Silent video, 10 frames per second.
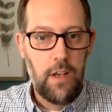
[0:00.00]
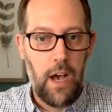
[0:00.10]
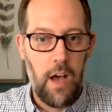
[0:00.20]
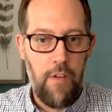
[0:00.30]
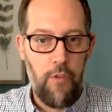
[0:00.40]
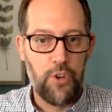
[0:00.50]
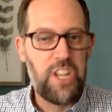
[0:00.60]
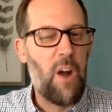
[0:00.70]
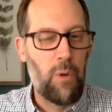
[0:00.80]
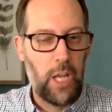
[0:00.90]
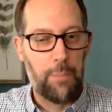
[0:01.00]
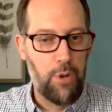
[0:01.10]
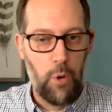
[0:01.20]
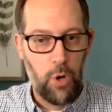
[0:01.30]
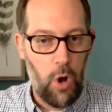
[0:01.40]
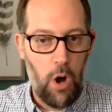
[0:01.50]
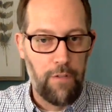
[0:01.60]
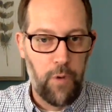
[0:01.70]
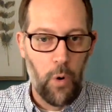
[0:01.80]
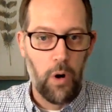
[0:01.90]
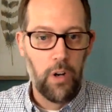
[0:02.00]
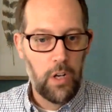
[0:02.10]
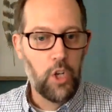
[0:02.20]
that there's not really a protocol for